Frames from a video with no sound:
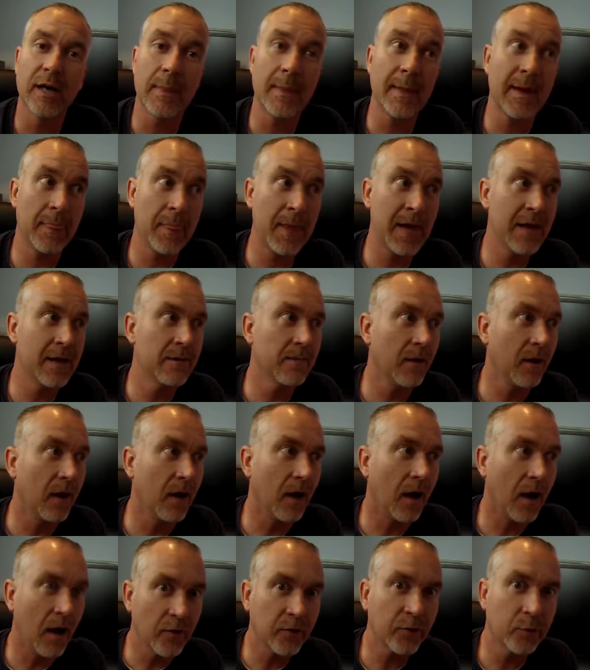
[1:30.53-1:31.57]
And that
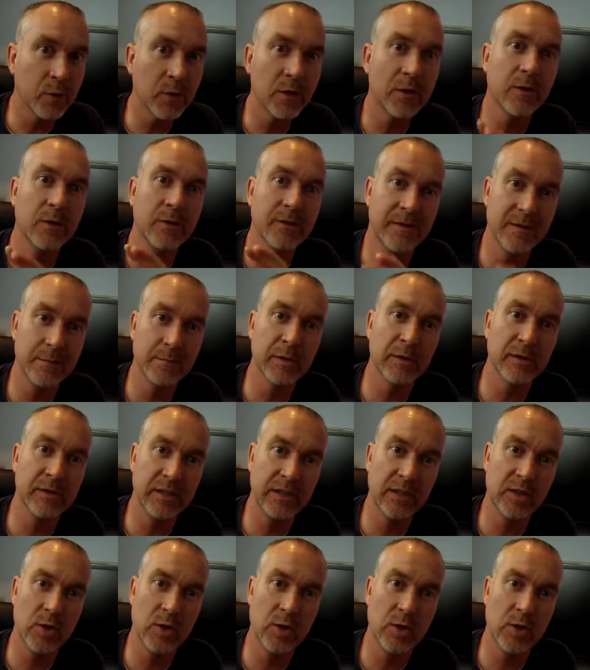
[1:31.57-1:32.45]
also includes the ability